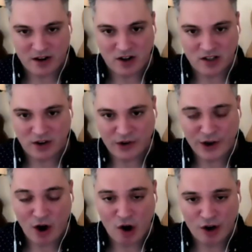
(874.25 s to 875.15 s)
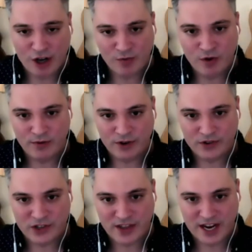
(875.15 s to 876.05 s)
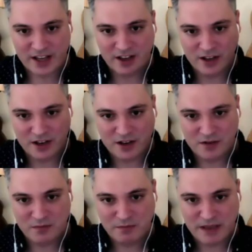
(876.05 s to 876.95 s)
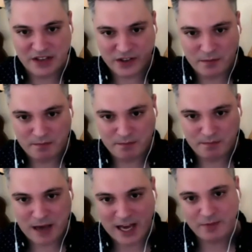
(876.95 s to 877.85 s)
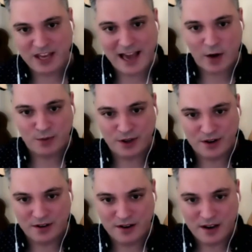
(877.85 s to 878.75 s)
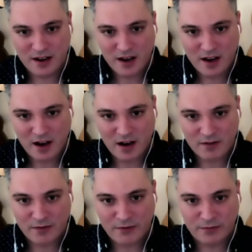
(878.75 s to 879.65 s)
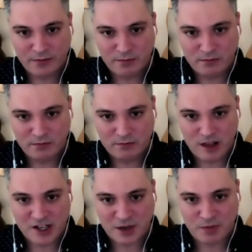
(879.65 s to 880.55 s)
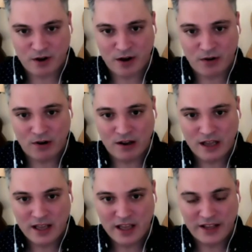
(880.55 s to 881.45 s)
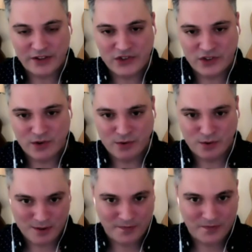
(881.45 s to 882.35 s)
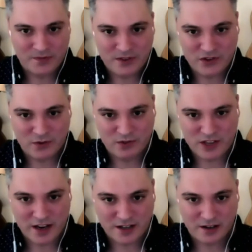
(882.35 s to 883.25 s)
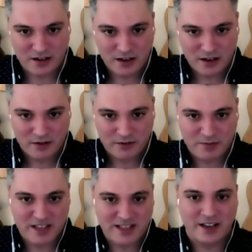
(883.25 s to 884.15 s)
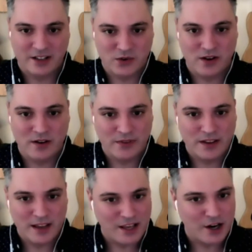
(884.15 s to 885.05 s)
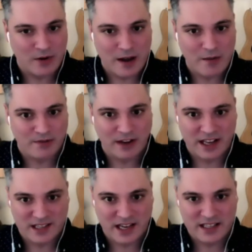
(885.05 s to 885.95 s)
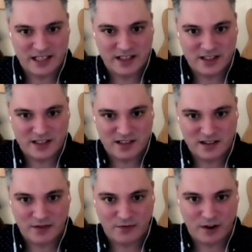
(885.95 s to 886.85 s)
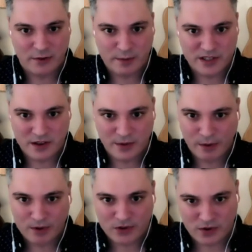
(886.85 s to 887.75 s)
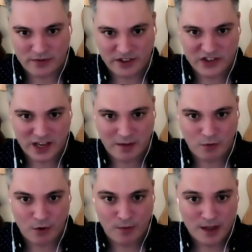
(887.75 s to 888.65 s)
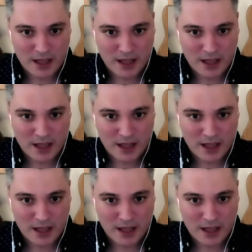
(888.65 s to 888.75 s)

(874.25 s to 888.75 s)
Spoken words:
called Audio Movers so that I could basically pipe the output of Logic Pro into the Zoom session, which meant I could sort of, you know, improvise ideas in front of him as though we were sort of in the same room.